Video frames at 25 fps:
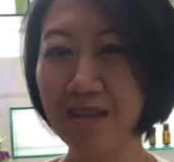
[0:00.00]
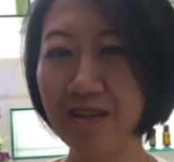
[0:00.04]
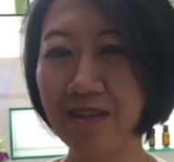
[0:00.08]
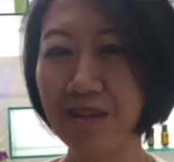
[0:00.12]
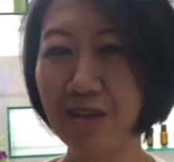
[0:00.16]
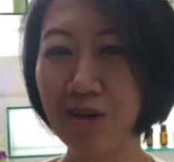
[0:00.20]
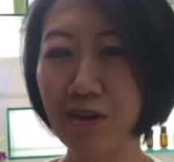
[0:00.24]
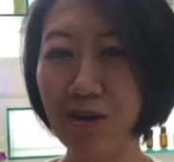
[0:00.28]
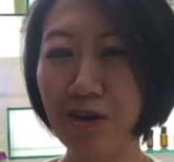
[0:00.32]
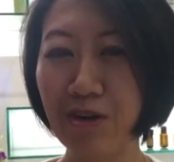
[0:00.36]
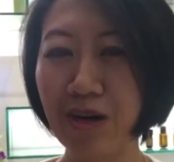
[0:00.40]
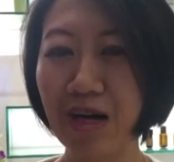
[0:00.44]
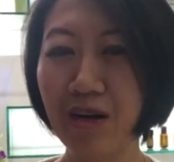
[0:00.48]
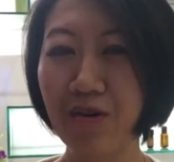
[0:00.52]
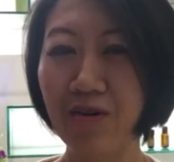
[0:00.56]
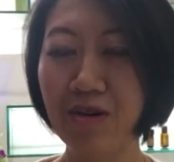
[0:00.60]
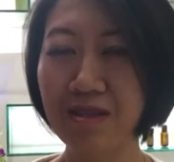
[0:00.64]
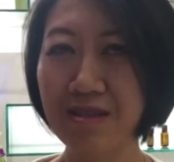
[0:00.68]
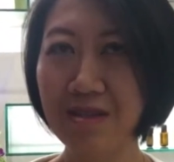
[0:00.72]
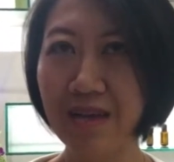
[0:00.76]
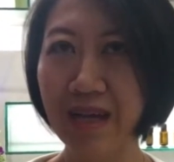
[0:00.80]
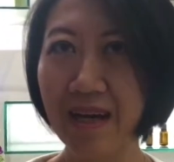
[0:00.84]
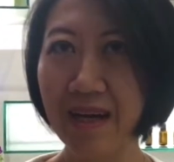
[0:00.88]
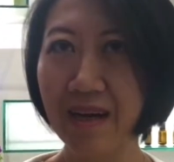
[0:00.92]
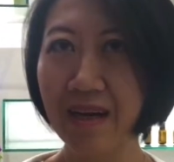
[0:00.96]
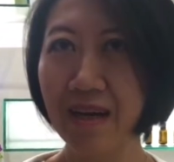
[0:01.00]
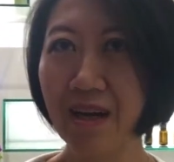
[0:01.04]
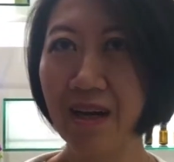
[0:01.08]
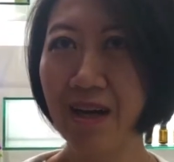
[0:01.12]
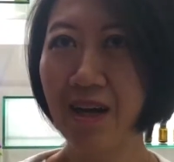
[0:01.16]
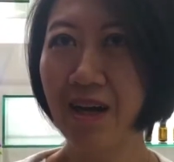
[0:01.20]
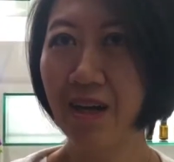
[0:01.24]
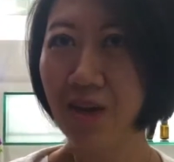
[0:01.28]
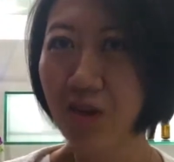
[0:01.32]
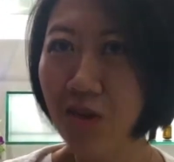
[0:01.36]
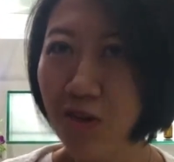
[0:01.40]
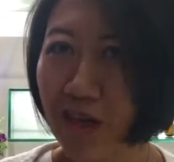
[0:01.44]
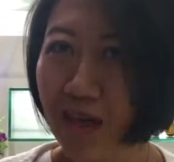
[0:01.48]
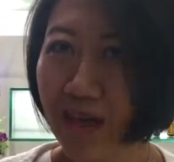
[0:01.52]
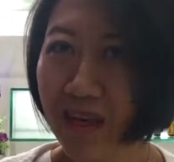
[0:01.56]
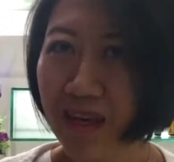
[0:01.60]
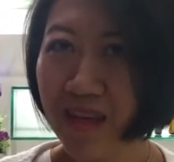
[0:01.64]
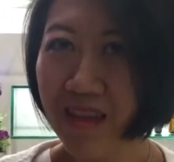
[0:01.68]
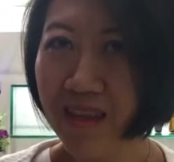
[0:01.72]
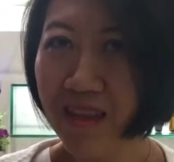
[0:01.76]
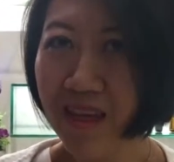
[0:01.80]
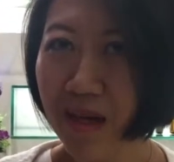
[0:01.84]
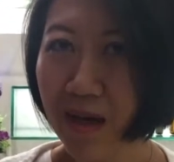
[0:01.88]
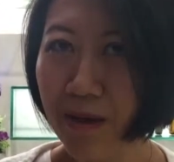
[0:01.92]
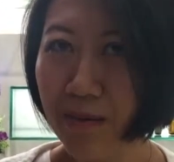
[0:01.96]
you know, I was like looking at
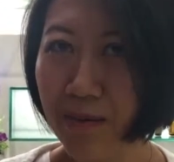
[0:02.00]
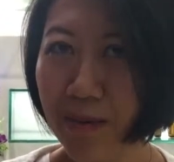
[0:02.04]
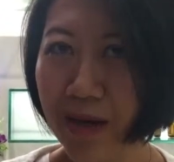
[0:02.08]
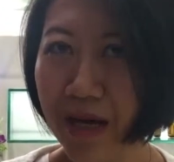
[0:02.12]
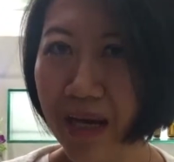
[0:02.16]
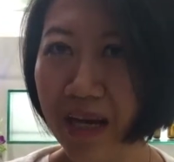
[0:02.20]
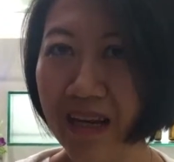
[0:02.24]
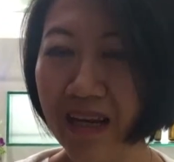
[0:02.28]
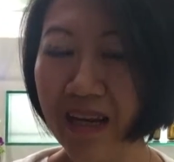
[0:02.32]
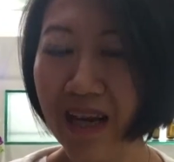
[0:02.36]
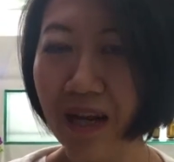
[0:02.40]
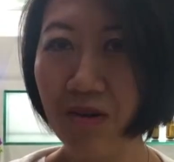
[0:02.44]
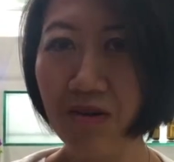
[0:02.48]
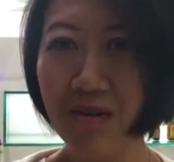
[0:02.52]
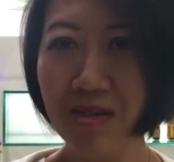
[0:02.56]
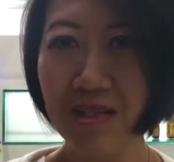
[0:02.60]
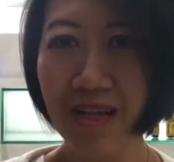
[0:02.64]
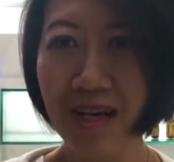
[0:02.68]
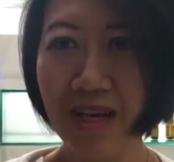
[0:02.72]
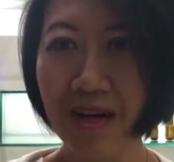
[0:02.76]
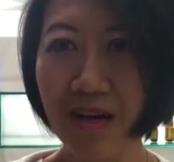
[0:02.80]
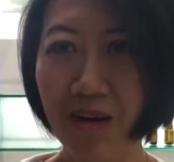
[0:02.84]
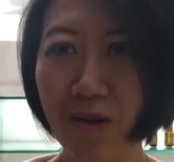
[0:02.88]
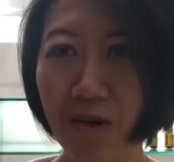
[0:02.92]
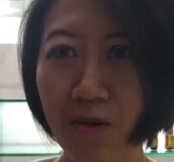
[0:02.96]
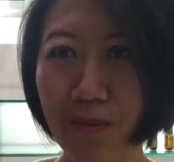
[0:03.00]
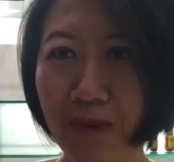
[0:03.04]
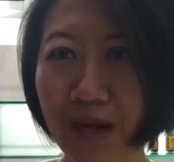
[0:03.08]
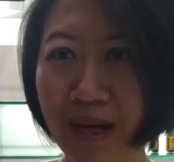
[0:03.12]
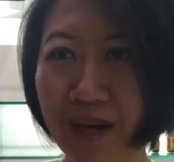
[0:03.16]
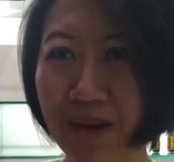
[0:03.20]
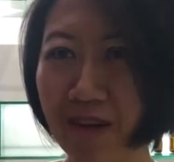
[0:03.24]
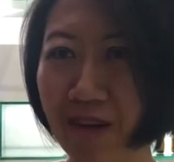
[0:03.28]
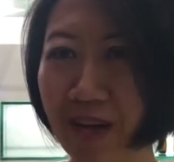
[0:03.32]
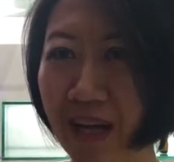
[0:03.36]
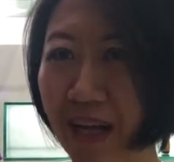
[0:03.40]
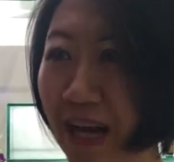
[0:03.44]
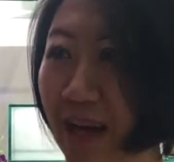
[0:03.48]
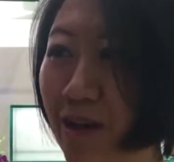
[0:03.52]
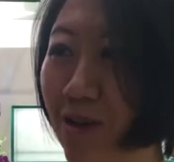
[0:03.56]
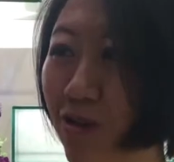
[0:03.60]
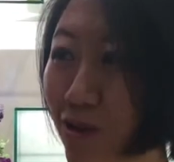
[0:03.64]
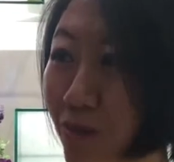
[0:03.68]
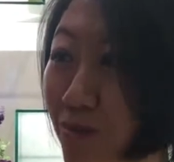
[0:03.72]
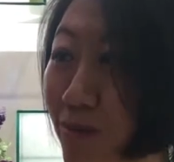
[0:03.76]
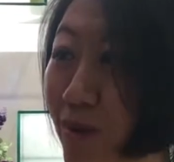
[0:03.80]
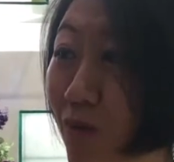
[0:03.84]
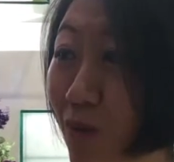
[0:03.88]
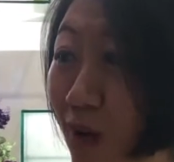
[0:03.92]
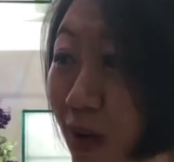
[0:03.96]
them, and I was like, oh my god, I could
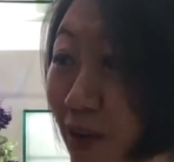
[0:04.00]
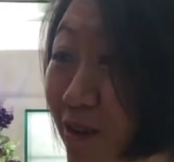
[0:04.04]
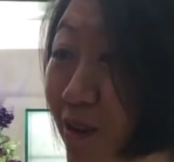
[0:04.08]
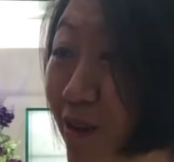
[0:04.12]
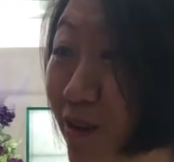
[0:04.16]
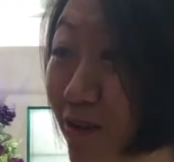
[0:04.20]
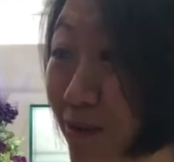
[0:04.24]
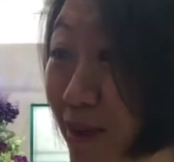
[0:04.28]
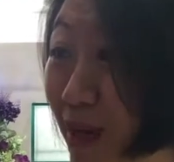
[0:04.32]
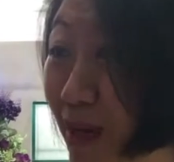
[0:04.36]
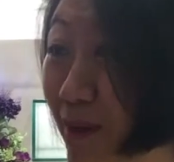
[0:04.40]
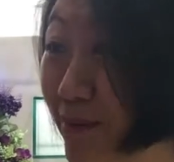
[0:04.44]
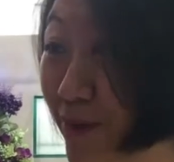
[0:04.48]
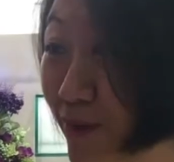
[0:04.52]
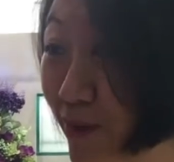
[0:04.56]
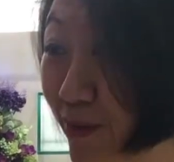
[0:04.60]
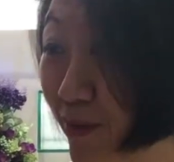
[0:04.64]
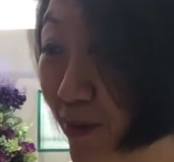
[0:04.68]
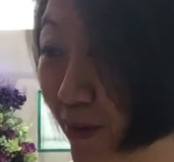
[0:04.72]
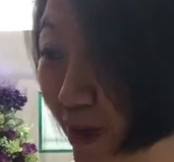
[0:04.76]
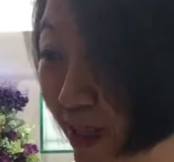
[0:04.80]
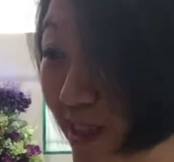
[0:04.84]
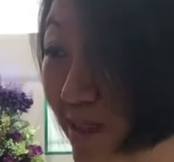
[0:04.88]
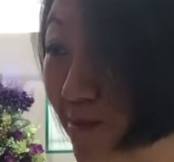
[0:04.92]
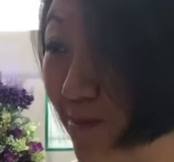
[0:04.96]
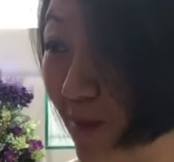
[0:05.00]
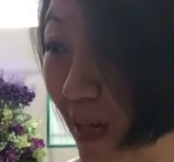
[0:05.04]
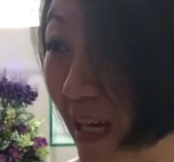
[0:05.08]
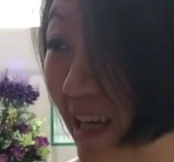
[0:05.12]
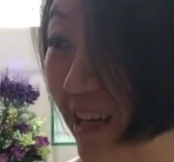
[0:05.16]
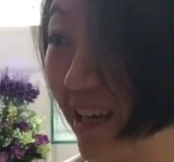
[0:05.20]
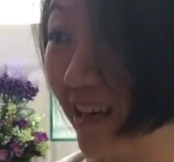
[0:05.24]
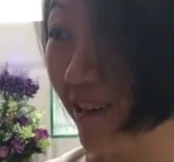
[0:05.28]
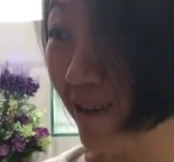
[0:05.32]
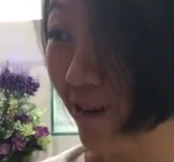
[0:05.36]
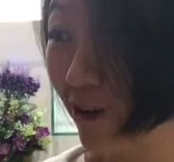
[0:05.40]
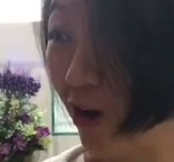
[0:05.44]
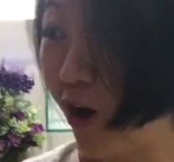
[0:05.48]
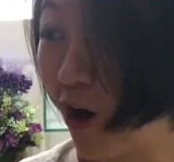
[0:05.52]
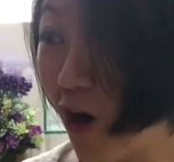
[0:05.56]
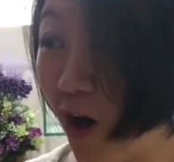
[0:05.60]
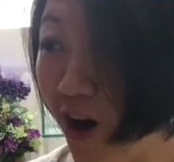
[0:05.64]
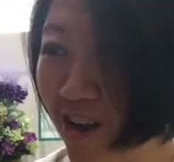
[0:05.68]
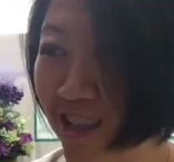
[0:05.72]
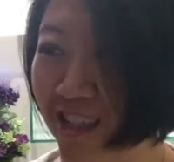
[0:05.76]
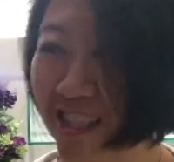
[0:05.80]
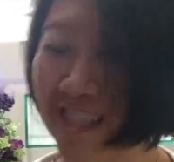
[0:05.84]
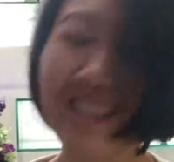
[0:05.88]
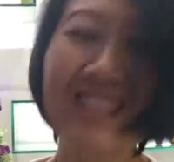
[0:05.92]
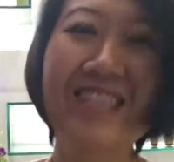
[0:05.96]
be one of them who yeah. was being
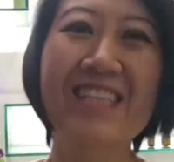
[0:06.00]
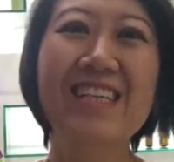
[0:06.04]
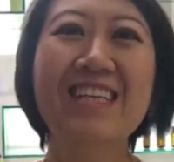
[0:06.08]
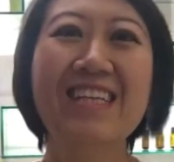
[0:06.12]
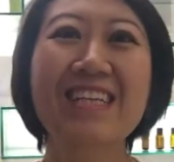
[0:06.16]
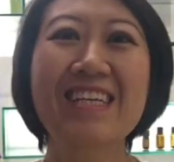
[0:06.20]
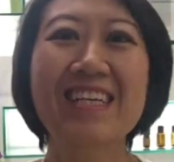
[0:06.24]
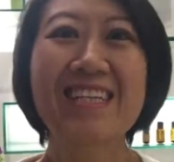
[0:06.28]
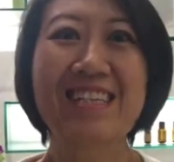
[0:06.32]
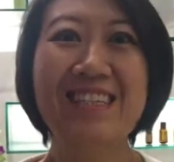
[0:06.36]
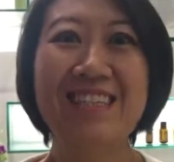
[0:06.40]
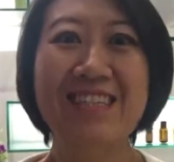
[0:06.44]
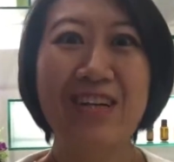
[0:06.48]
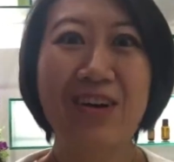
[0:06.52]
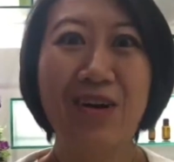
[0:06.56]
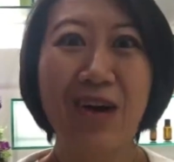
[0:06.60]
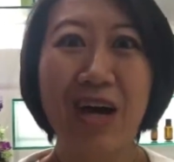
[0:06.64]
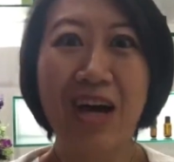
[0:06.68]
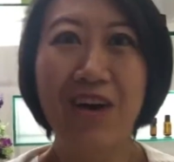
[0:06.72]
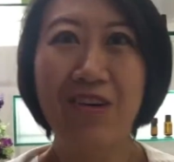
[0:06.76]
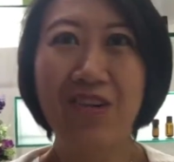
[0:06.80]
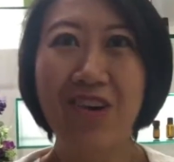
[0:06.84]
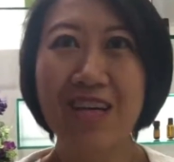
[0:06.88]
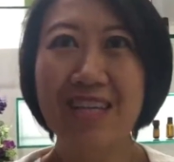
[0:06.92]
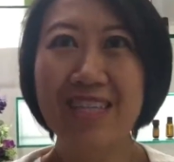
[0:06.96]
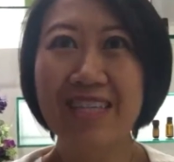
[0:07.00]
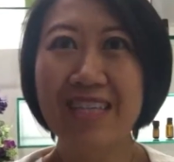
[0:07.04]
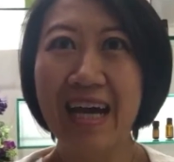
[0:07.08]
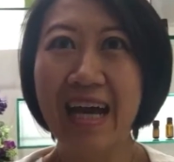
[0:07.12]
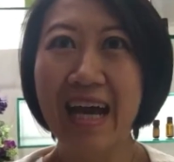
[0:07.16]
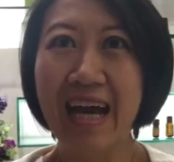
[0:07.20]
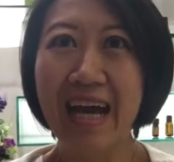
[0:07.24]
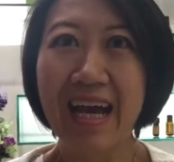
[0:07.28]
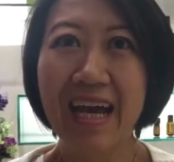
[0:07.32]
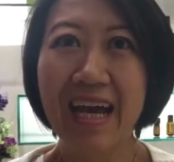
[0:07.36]
caught. Yeah. So yeah. I was like.